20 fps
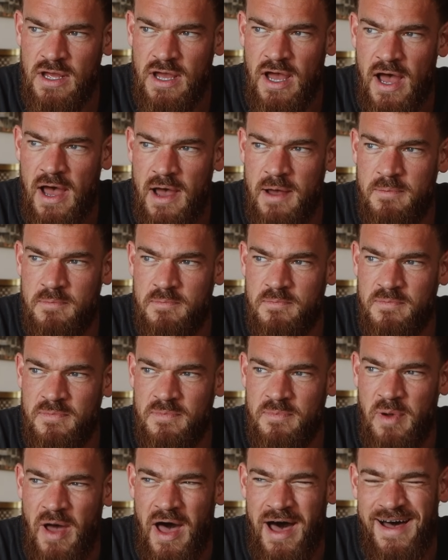
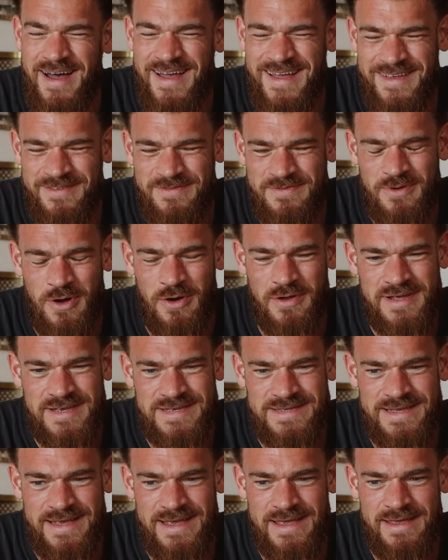but I
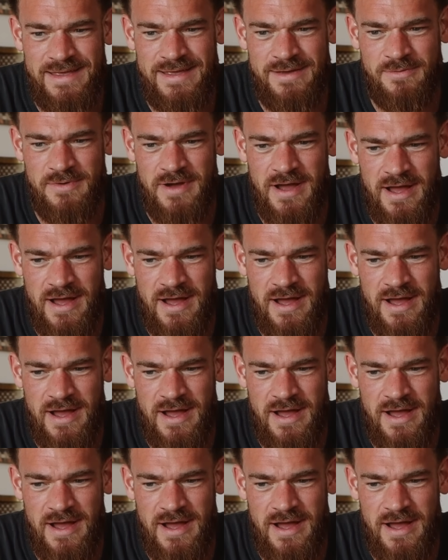honestly,